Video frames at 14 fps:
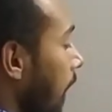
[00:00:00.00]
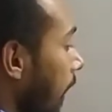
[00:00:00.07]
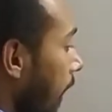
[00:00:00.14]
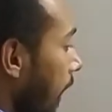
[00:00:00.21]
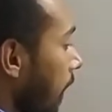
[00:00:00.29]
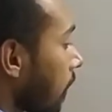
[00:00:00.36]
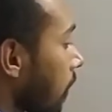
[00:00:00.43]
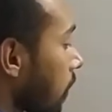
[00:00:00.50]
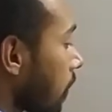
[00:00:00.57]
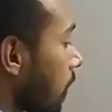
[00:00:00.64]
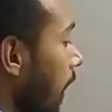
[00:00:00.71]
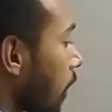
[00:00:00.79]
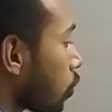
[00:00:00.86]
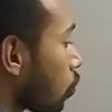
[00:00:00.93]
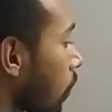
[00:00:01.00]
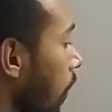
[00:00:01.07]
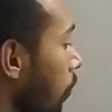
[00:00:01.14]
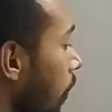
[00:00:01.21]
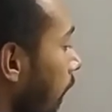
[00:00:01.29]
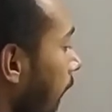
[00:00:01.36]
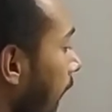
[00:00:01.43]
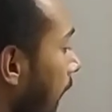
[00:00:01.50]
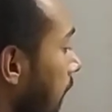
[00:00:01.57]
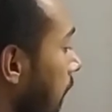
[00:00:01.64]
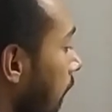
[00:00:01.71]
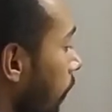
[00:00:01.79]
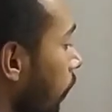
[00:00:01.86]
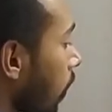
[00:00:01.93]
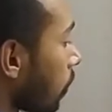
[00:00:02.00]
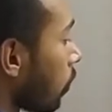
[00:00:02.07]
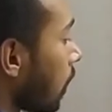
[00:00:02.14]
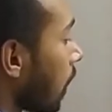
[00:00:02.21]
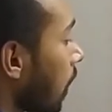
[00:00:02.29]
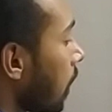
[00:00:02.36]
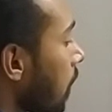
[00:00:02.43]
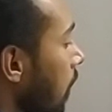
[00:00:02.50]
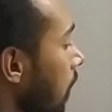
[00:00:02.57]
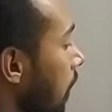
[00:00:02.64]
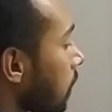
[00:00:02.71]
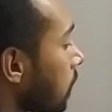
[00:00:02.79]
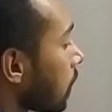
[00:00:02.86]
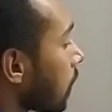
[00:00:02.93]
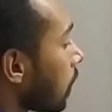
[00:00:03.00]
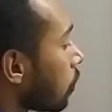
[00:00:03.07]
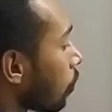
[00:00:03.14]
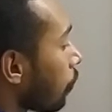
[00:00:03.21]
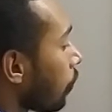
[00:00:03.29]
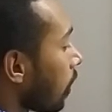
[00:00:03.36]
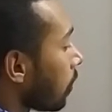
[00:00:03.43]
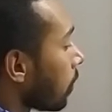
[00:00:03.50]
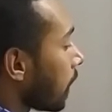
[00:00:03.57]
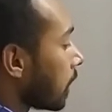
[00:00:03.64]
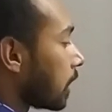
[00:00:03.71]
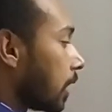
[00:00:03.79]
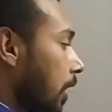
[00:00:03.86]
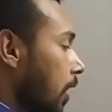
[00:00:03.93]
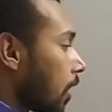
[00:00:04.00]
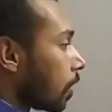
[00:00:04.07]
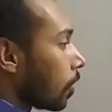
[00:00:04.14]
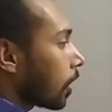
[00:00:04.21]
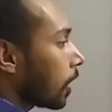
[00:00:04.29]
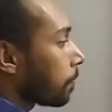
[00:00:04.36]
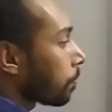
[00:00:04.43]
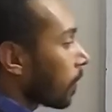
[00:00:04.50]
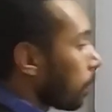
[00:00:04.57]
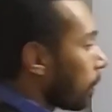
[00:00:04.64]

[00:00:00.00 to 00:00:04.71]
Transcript: and that's why we had the formula is equal to V by D. Okay,